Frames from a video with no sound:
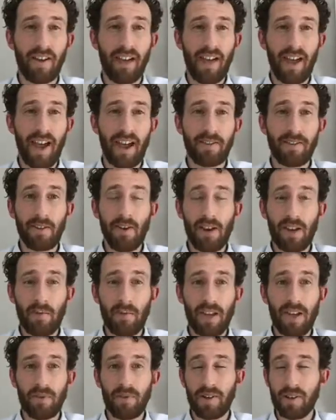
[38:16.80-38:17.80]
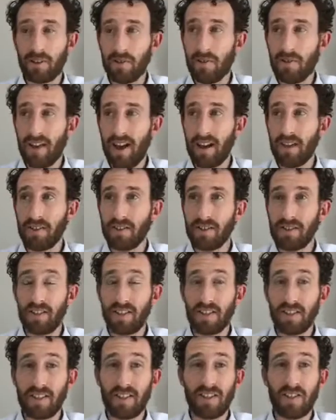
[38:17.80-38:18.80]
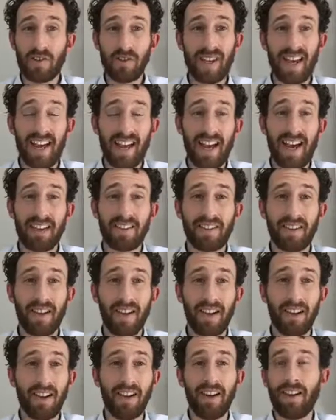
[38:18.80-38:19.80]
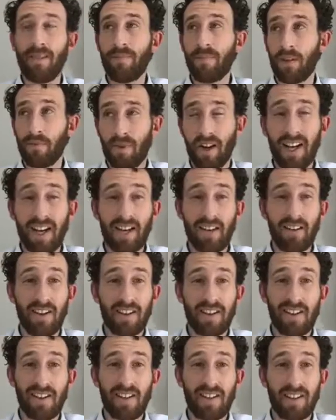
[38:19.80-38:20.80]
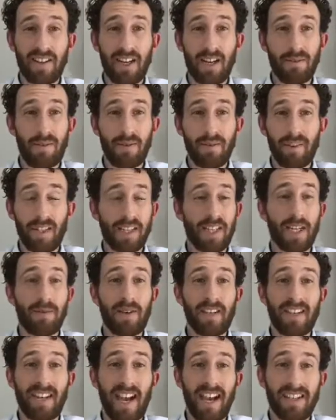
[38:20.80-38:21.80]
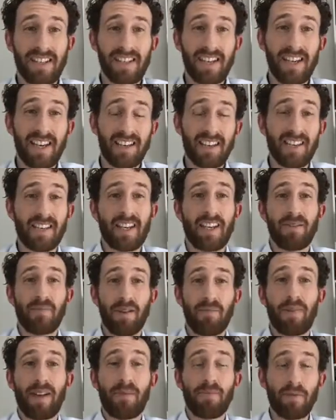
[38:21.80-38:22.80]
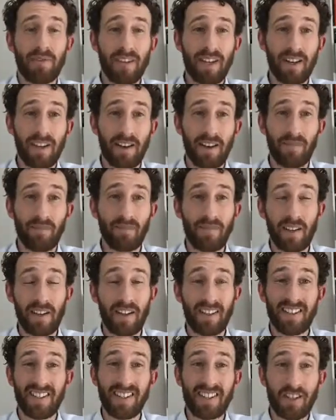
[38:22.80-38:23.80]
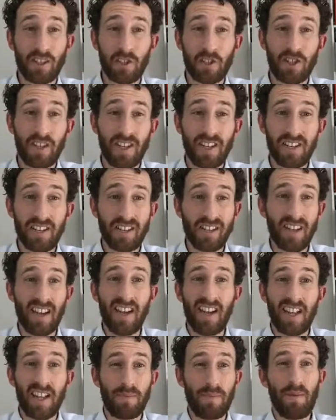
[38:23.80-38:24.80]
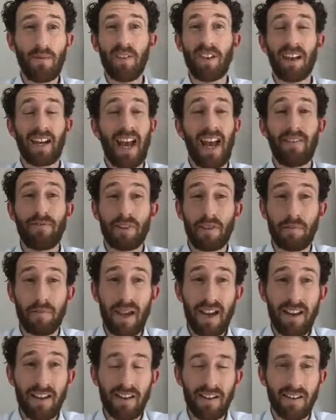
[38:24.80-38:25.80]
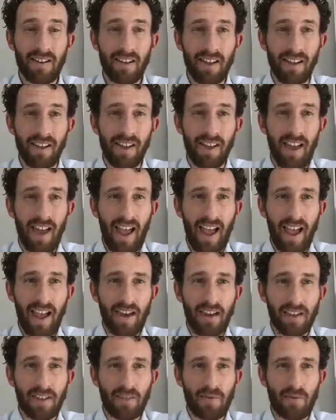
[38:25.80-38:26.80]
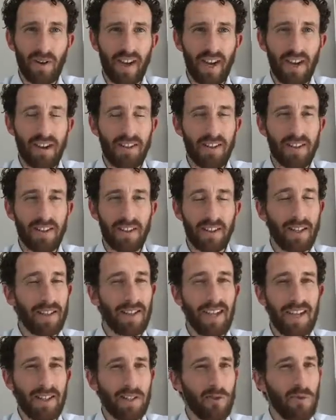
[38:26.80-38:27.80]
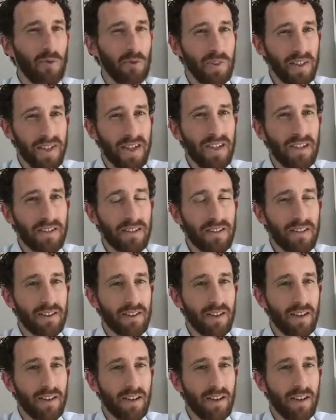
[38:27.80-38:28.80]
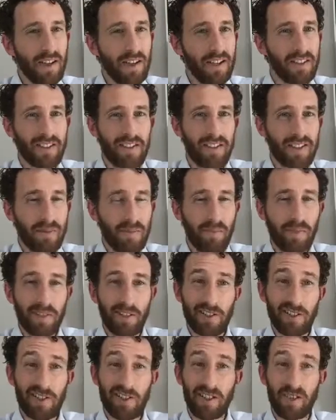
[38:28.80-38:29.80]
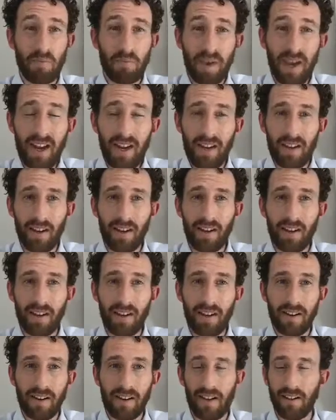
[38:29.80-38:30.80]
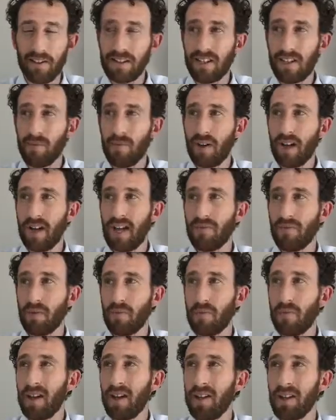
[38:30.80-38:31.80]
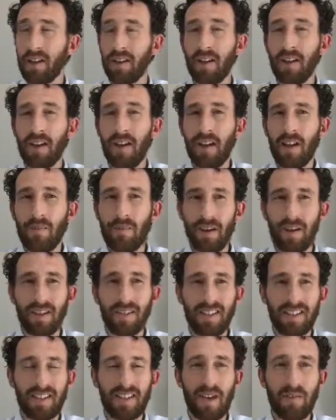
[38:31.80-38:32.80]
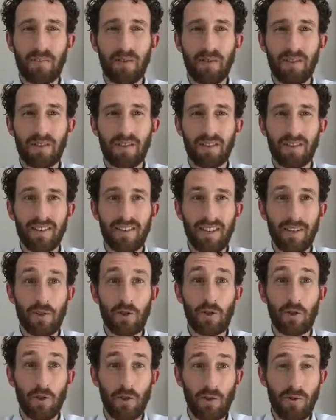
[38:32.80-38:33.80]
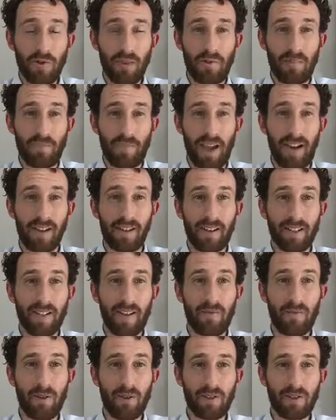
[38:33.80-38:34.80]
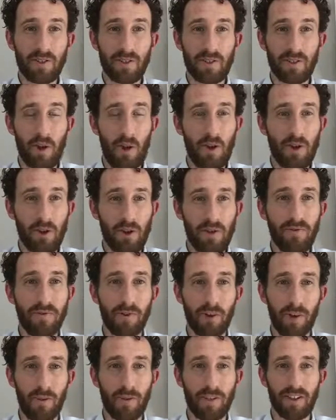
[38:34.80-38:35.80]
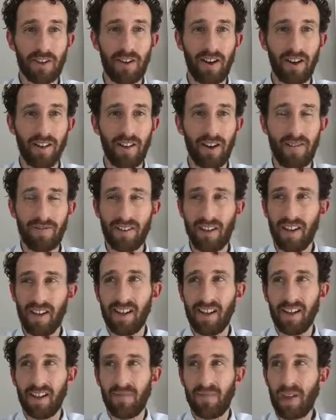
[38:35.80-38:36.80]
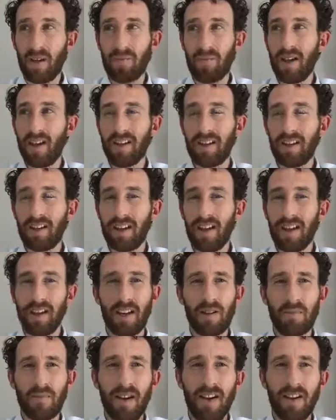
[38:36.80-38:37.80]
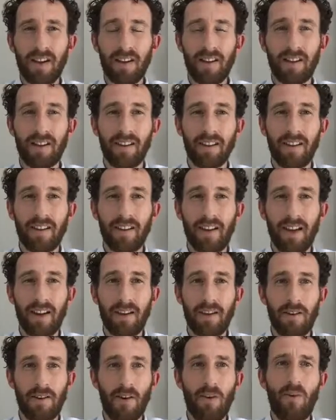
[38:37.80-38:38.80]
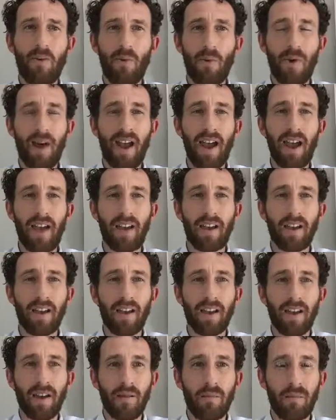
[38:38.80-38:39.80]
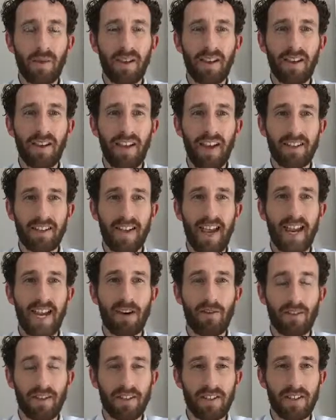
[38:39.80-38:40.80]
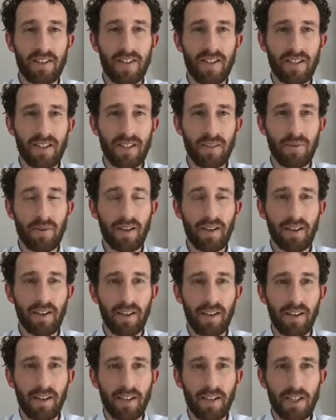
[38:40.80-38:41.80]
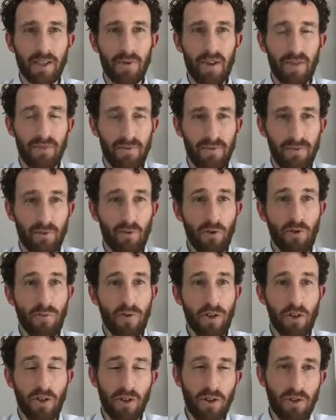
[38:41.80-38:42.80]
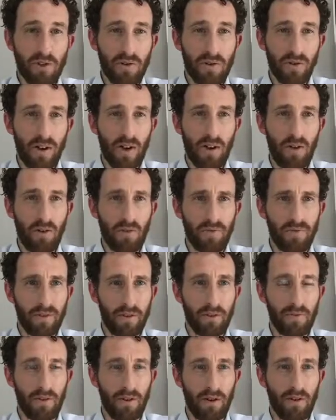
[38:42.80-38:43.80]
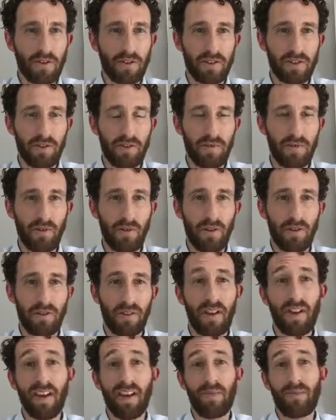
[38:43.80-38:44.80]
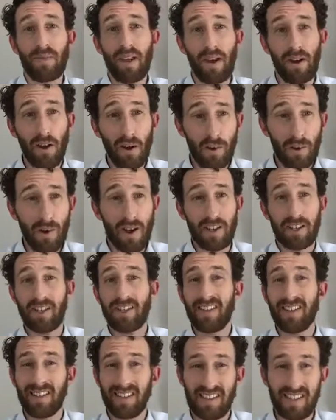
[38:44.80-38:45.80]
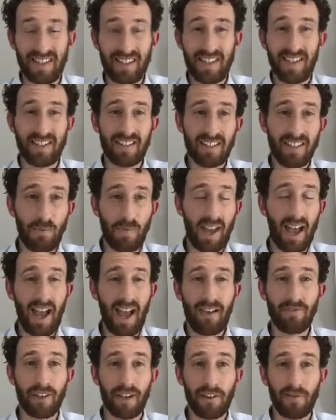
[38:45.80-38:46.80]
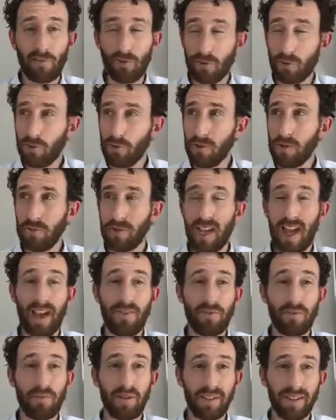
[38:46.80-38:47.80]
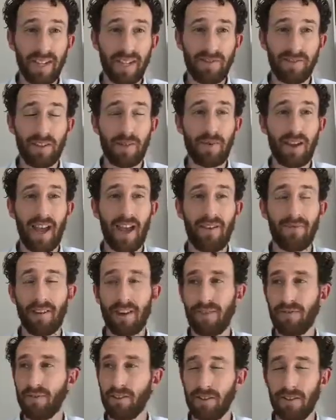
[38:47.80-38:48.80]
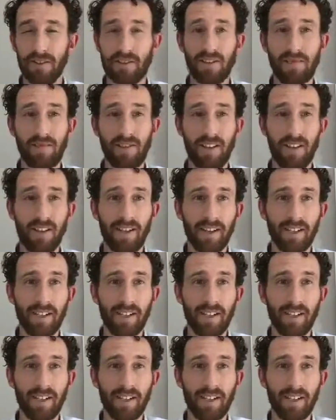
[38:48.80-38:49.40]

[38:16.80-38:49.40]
And the only way that we do that is literally to get out there, recognize that there's going to be naysayers, there's going to be people that are going to sling shit at us, people are going to have an opinion, and it's recognizing that that's all it is. It's simply just an opinion. Now, someone can have an opinion, but unless that person is you, unless that person's known you for your entire life, that opinion can in no way be as accurate as it needs to be to inform you of your own self-worth. And I would actually insist that we have a rule, that we have a belief, that we have a philosophy,